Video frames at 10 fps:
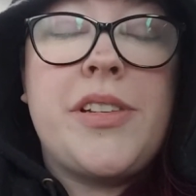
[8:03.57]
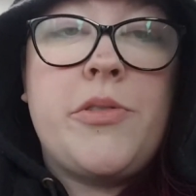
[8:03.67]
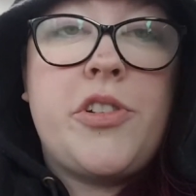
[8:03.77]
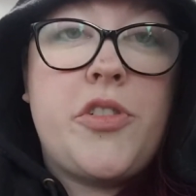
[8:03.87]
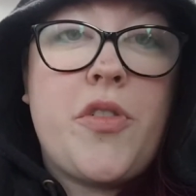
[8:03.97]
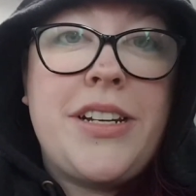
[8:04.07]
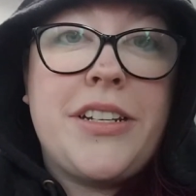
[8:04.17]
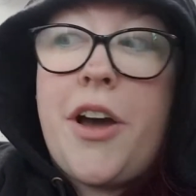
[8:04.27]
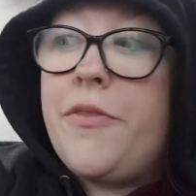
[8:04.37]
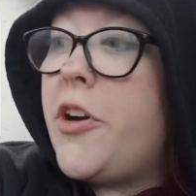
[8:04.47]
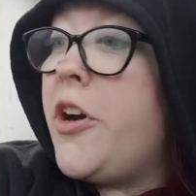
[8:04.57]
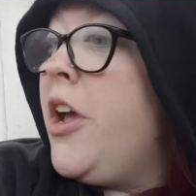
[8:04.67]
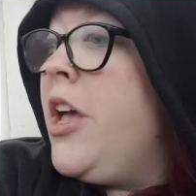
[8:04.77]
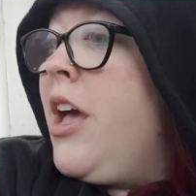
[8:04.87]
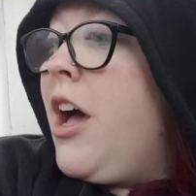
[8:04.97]
I was just trying to cover
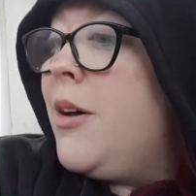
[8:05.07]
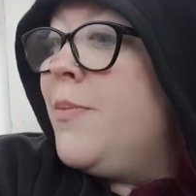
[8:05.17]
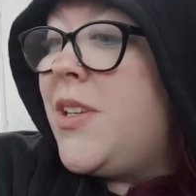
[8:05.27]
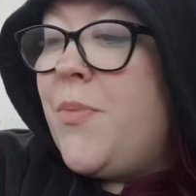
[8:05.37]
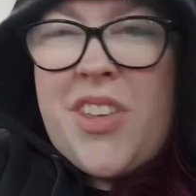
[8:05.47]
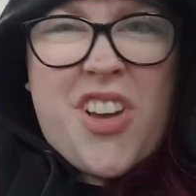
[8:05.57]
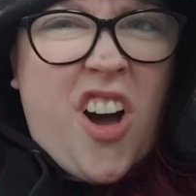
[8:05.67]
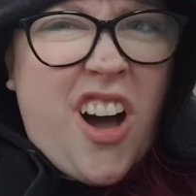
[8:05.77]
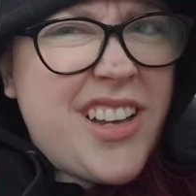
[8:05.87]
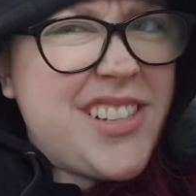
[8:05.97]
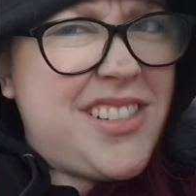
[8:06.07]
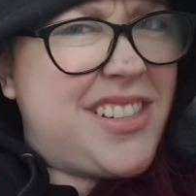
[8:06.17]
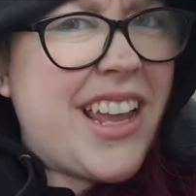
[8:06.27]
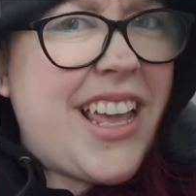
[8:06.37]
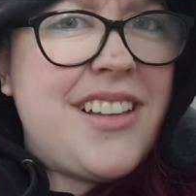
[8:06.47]
some of the
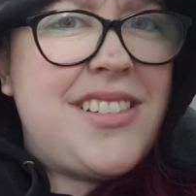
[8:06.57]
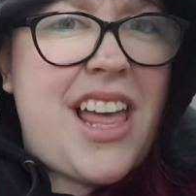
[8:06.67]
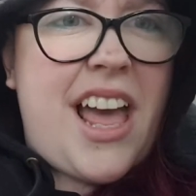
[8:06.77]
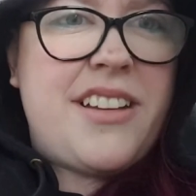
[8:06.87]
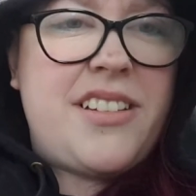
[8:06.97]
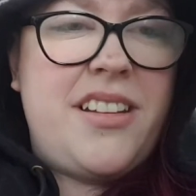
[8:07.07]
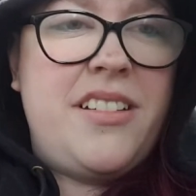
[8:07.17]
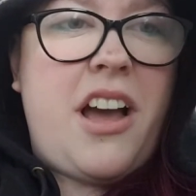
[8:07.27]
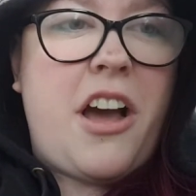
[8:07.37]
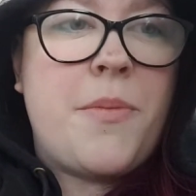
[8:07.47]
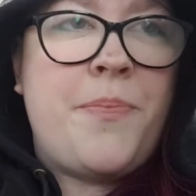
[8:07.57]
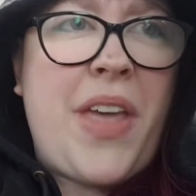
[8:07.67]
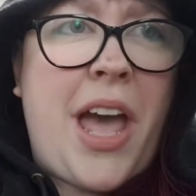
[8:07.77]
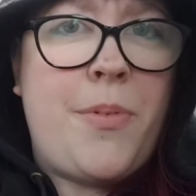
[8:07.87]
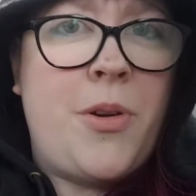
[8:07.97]
costs, I guess, that
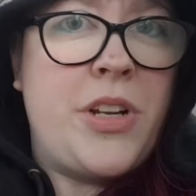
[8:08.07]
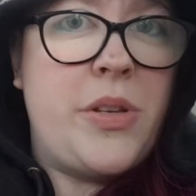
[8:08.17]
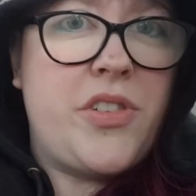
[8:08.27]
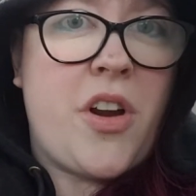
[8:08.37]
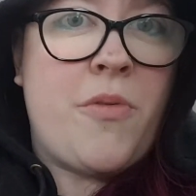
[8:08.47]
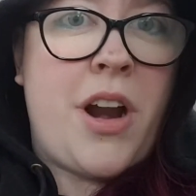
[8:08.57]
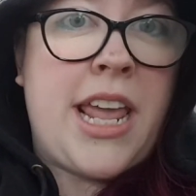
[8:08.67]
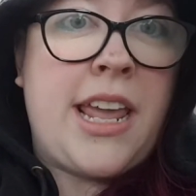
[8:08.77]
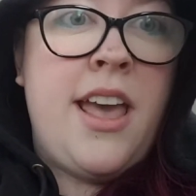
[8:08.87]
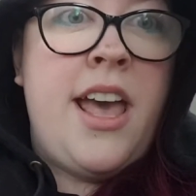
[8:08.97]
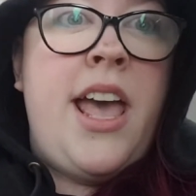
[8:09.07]
happen when you start running